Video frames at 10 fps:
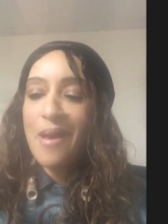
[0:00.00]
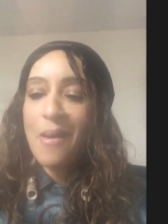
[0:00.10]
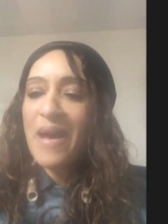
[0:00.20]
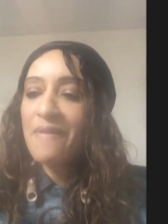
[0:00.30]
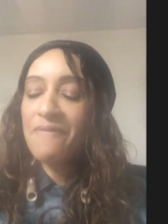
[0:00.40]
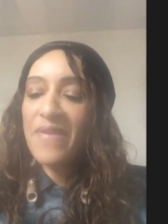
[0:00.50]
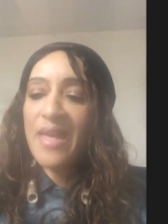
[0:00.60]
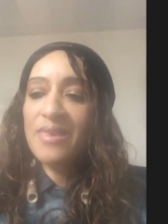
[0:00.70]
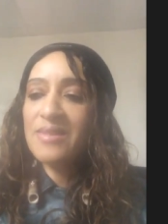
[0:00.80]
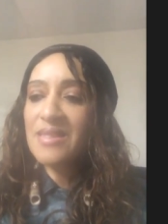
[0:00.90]
My
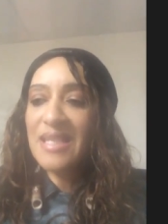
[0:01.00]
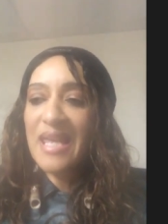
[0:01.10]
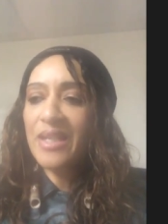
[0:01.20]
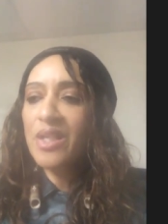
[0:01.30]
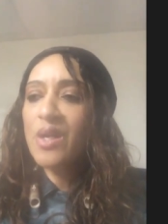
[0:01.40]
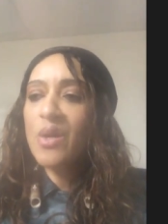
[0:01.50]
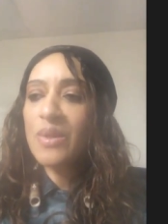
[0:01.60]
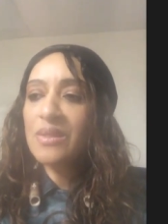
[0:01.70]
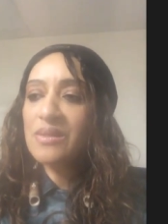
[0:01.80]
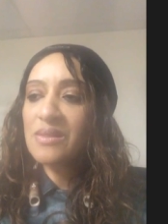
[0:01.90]
faith's like
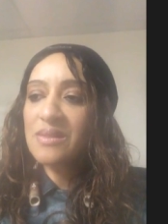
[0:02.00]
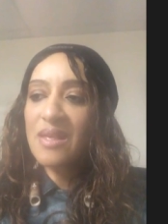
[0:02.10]
Noah's,